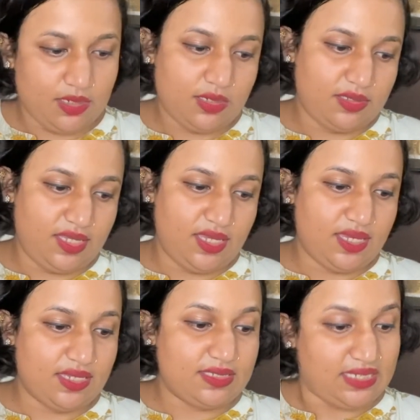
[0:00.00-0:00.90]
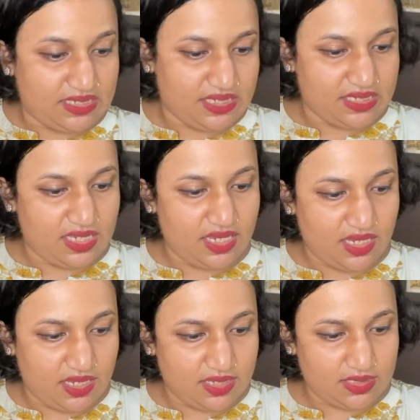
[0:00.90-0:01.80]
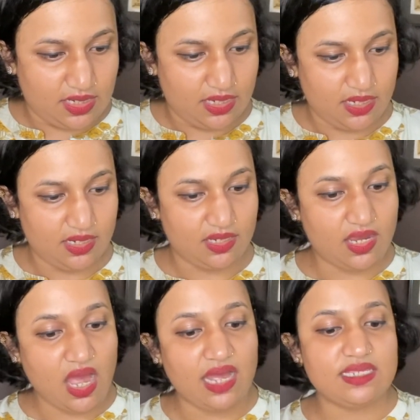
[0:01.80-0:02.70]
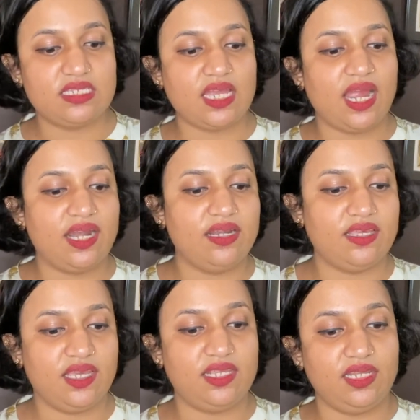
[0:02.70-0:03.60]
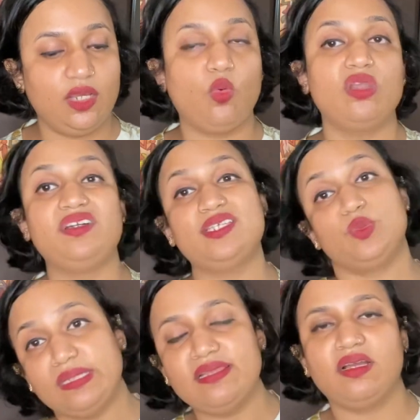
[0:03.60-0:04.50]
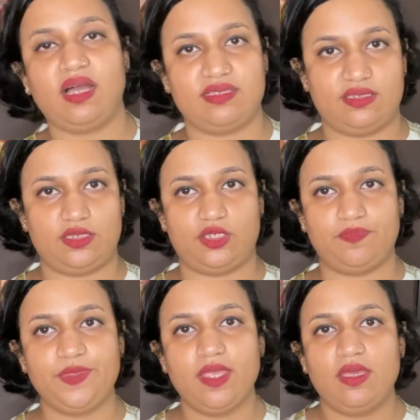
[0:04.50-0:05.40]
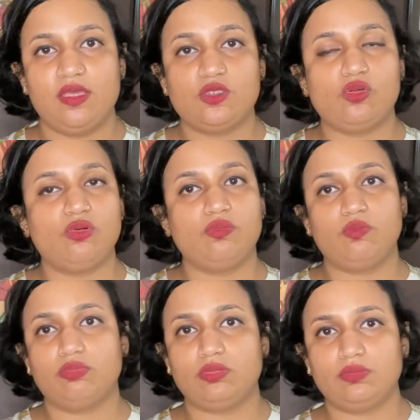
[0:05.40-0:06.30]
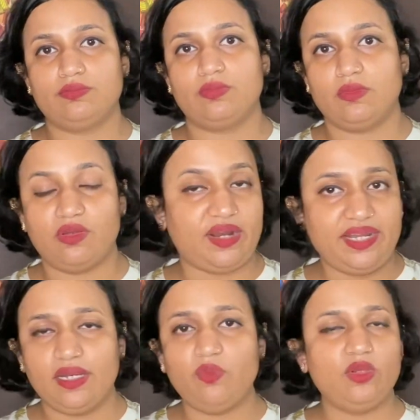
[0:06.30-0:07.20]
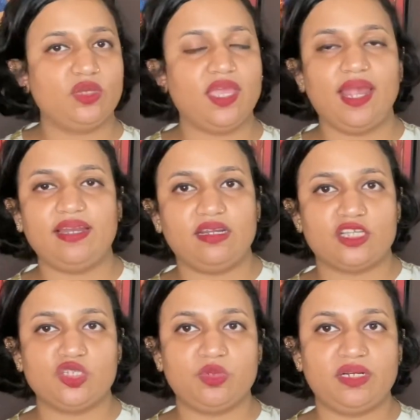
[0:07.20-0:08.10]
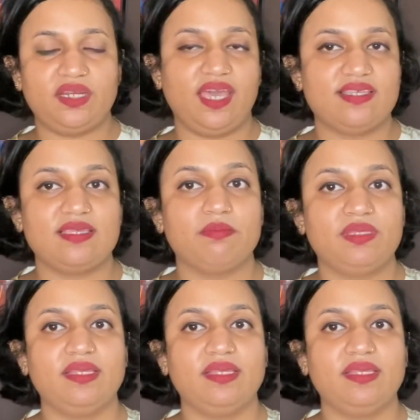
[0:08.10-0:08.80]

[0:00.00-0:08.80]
The sixth essay is caste and inequalities within the caste system. So right now we're looking at untouchability as something